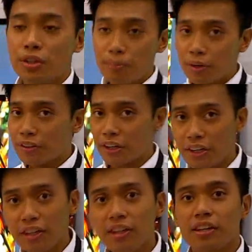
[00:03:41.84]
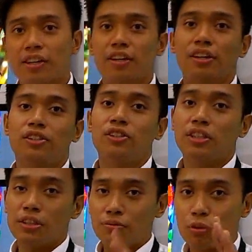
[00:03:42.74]
number 3 is
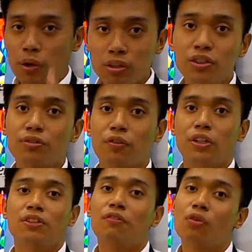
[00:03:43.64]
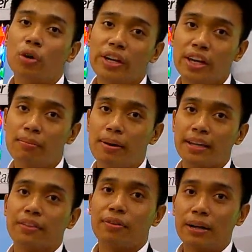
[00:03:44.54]
the world's first 4
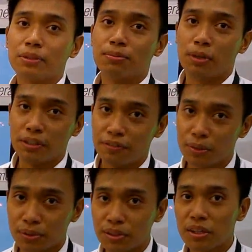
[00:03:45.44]
GB RAM smartphones.